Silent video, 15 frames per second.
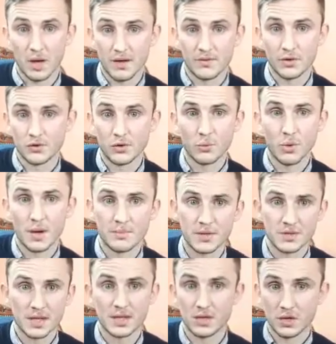if you're doing web
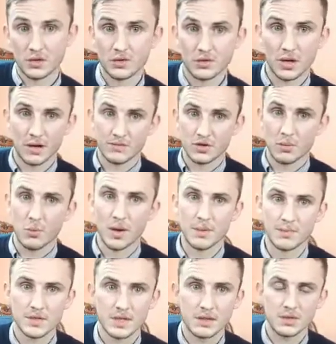design, you could have some
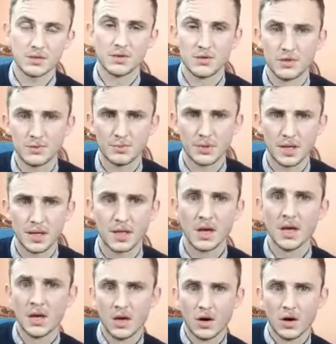websites to display